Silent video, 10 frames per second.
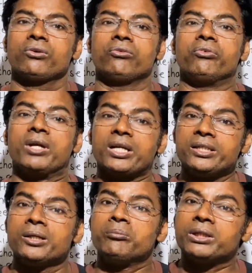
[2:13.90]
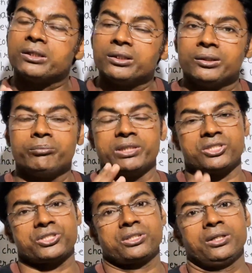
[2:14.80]
William
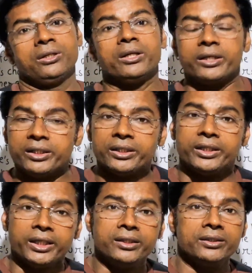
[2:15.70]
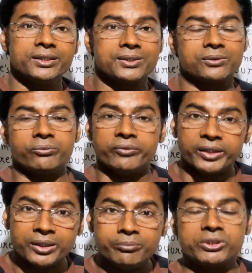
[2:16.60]
Herbert. Here in this
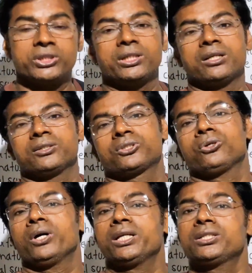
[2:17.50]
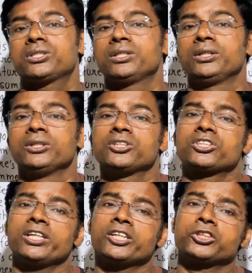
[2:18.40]
very particular sonnet,
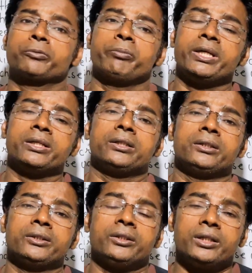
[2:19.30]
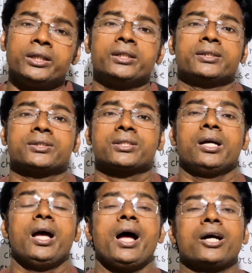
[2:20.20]
Shakespeare is
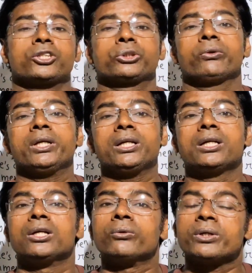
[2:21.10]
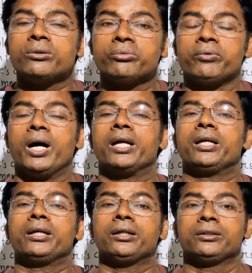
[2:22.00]
actually
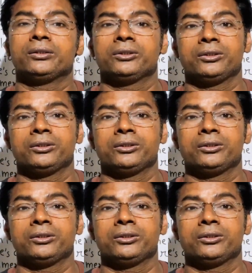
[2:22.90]
glorifying